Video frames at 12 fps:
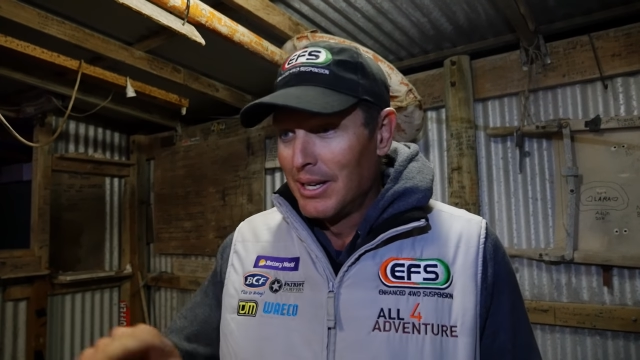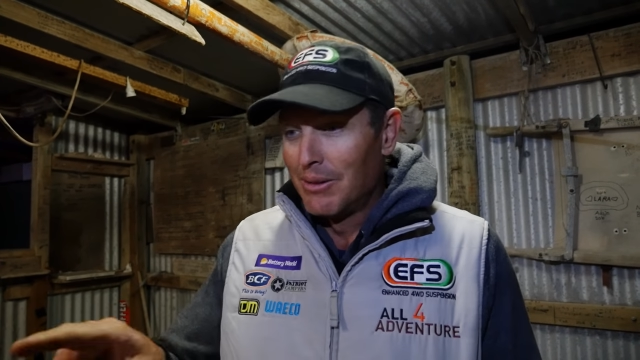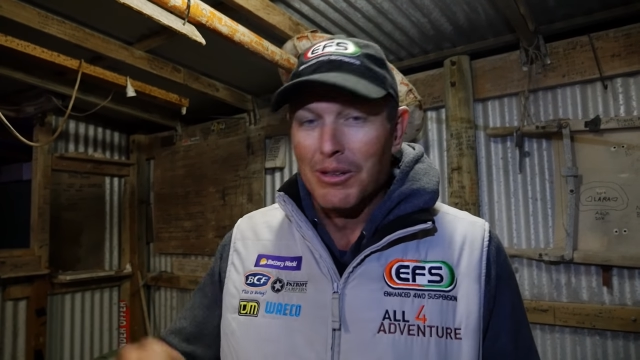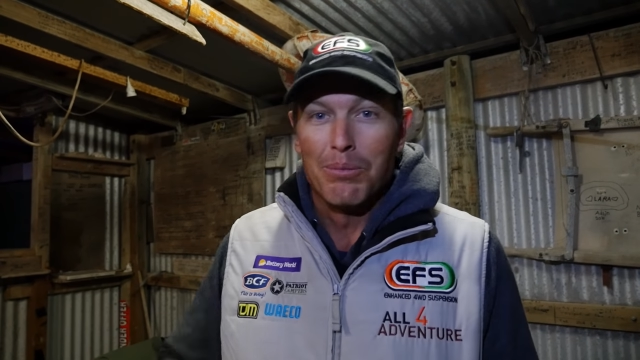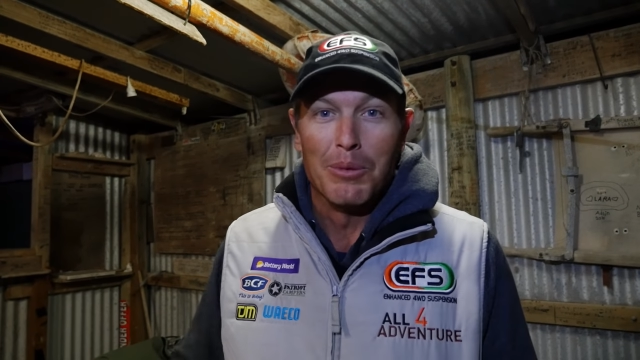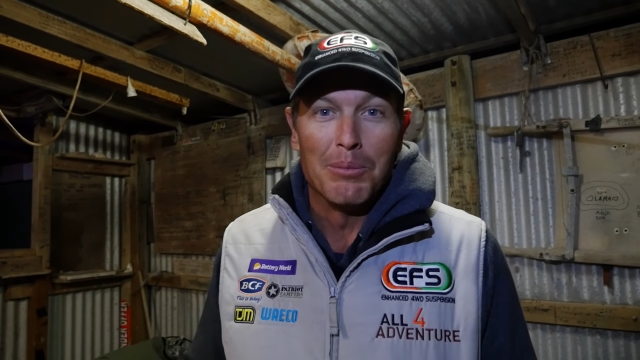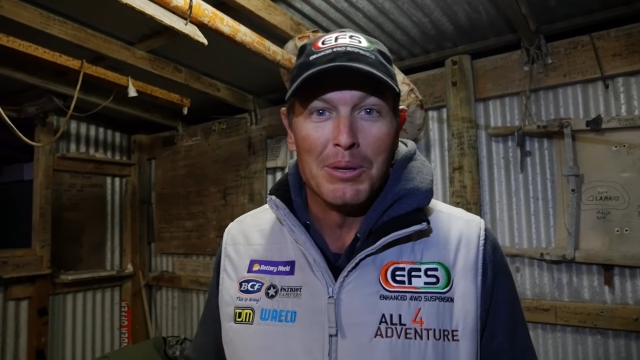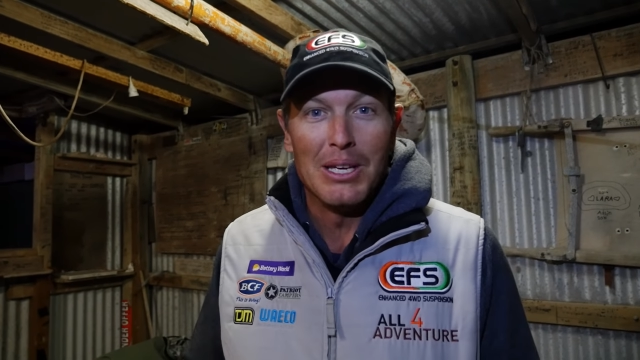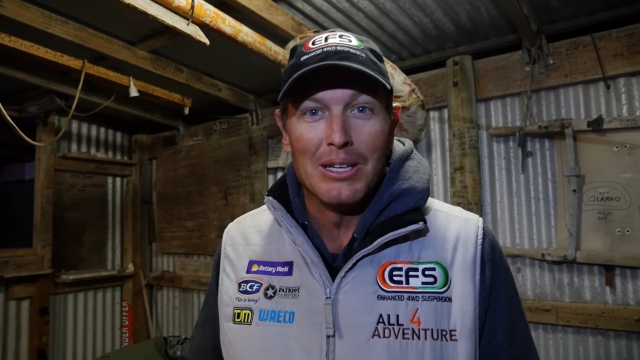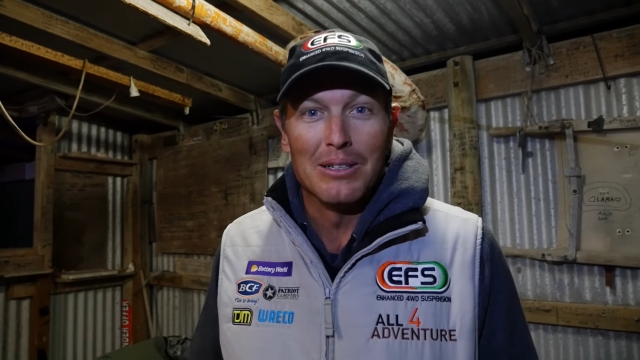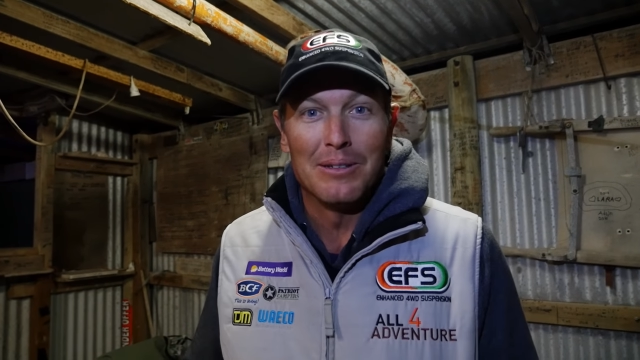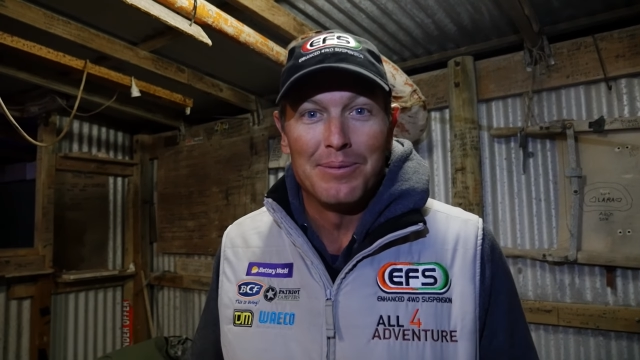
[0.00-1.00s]
with my
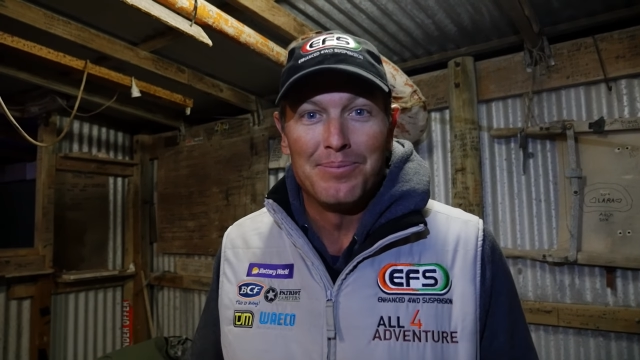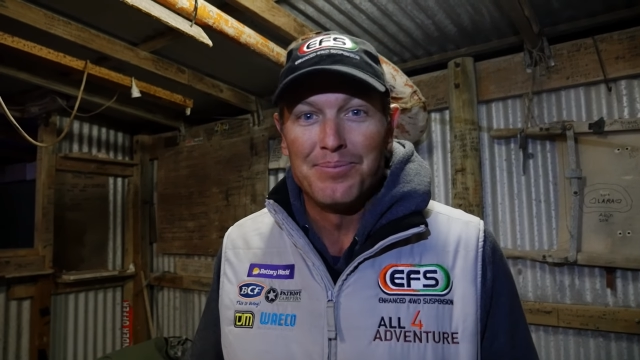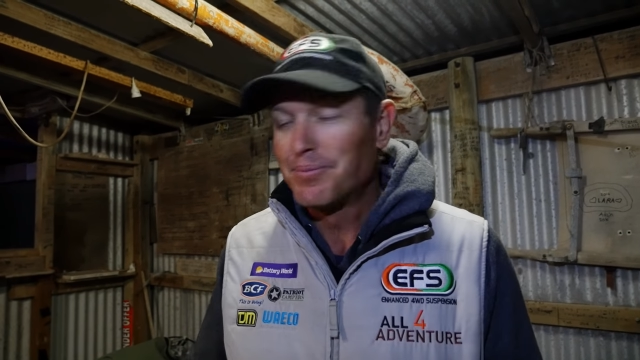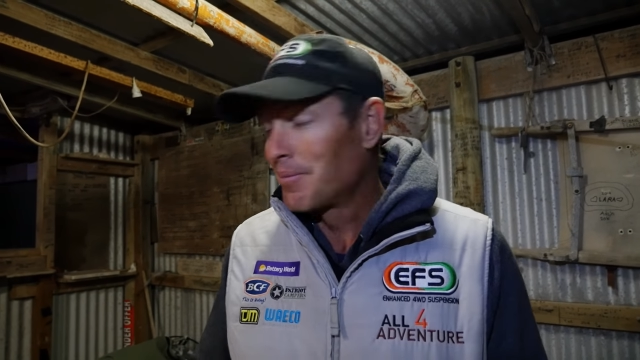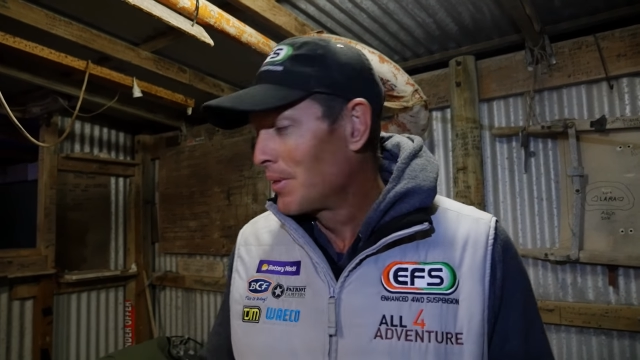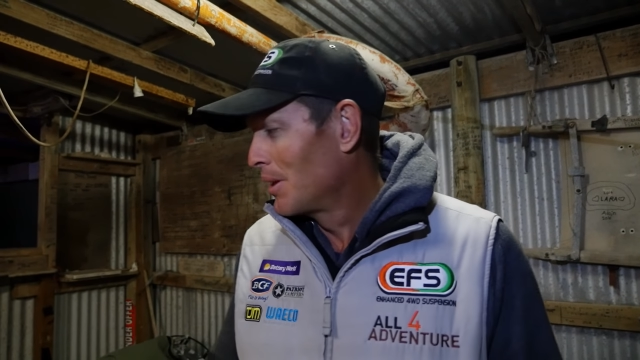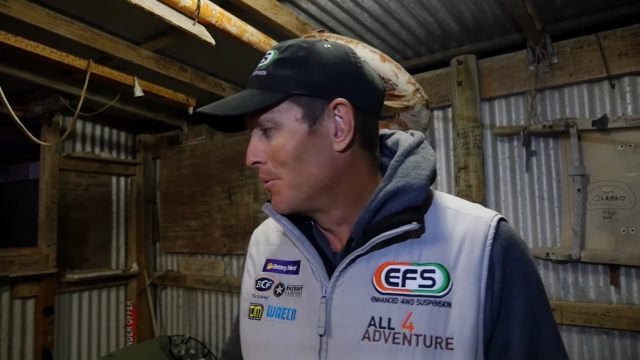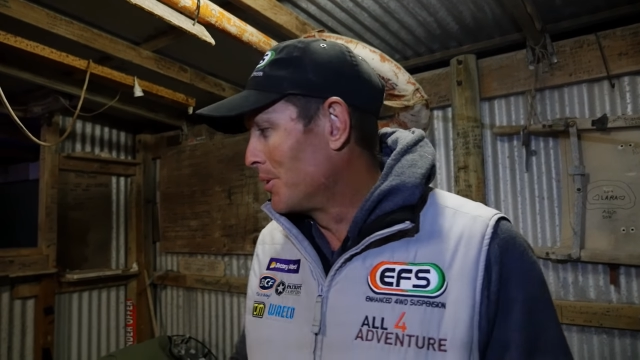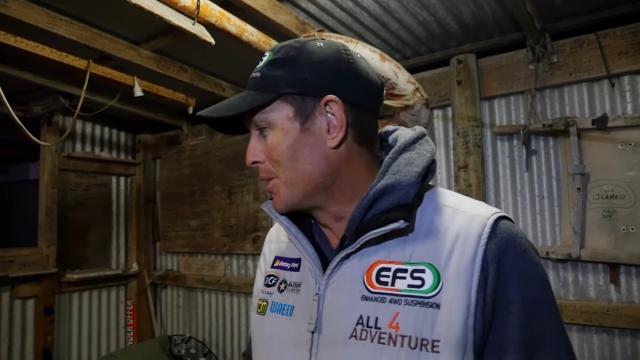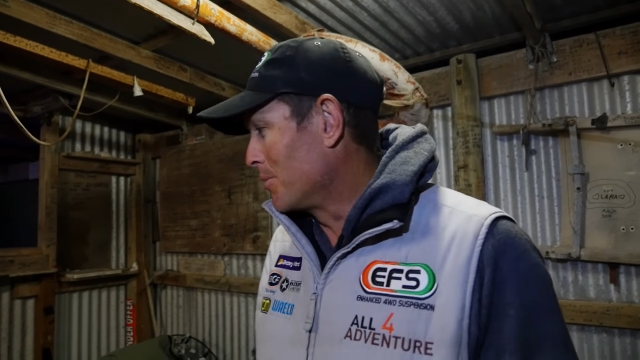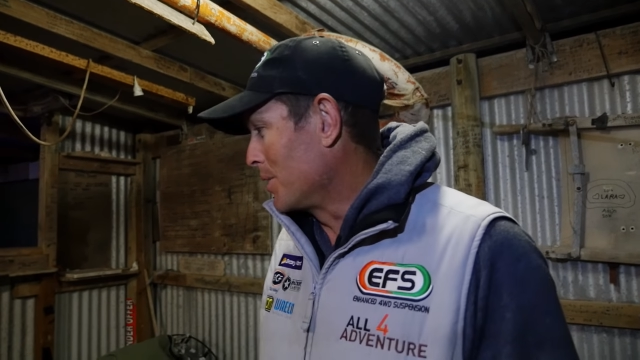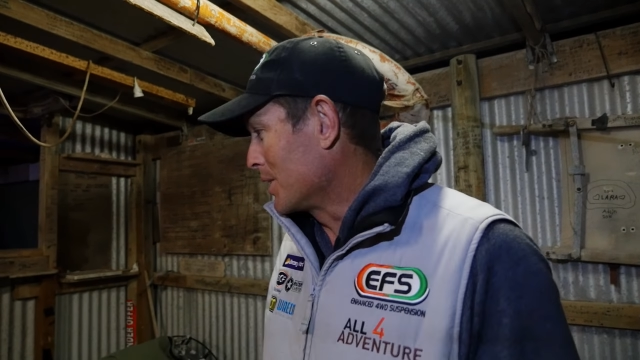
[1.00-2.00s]
meal. What
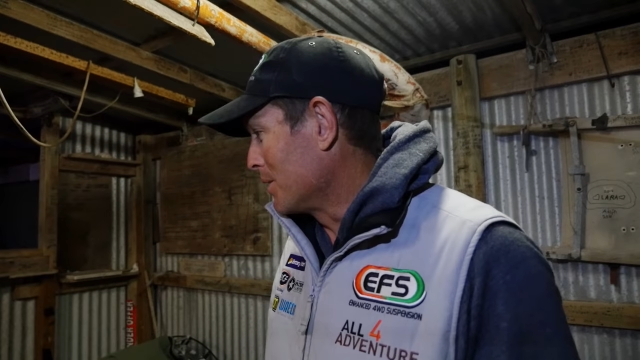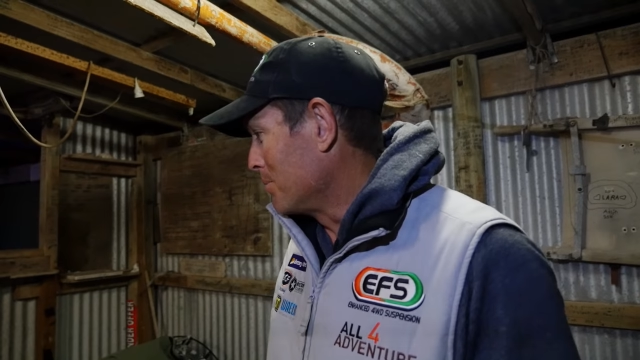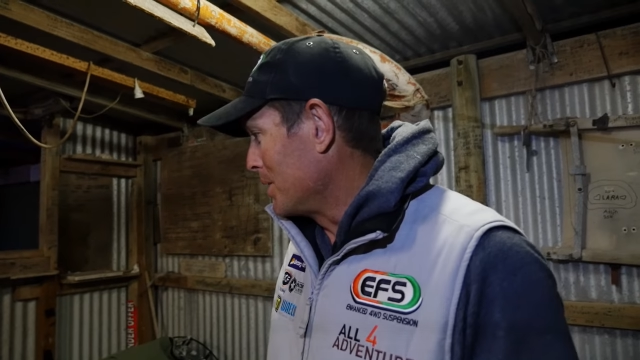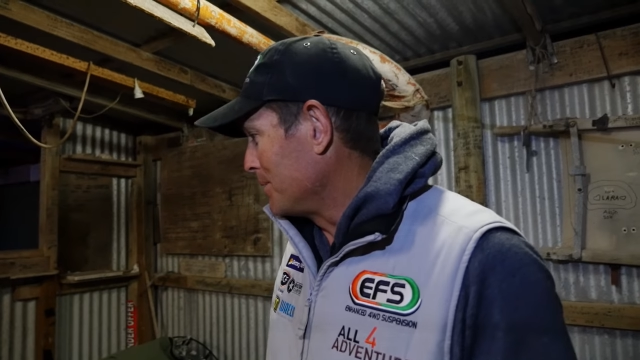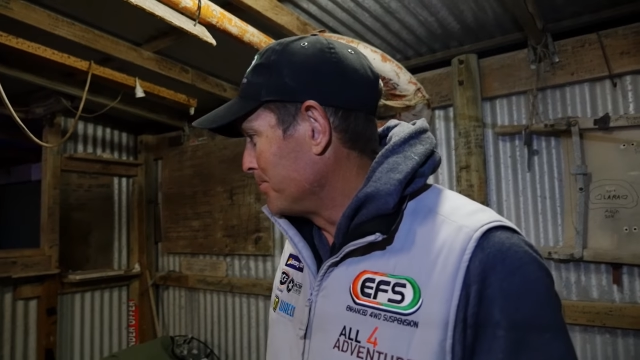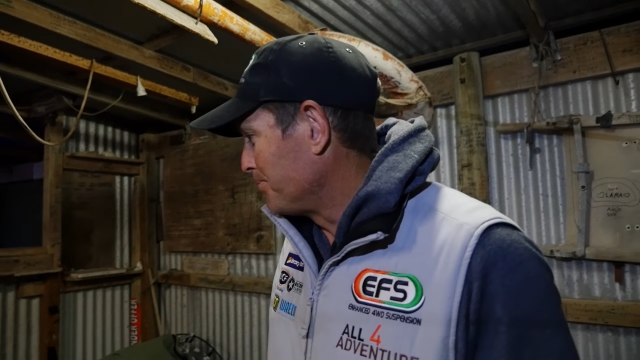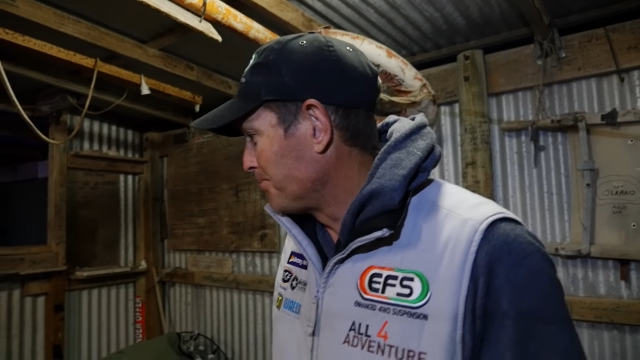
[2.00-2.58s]
do you reckon, mate?